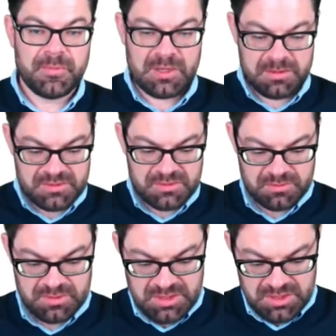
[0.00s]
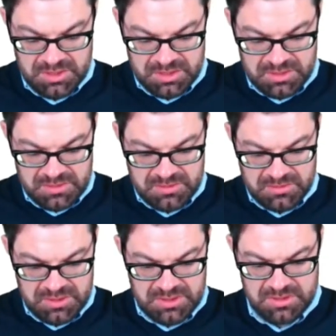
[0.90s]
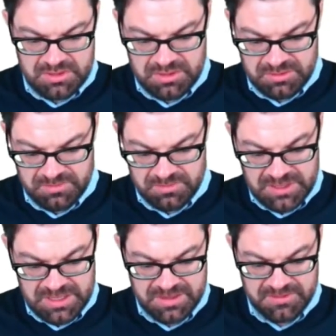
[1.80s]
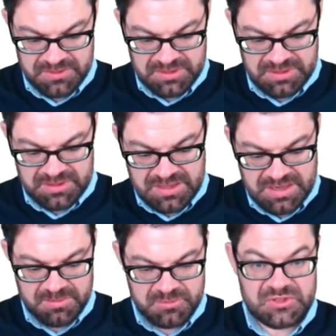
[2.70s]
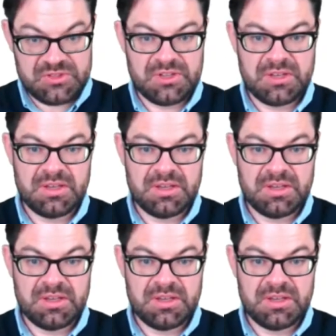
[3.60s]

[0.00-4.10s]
And so, so here we have then times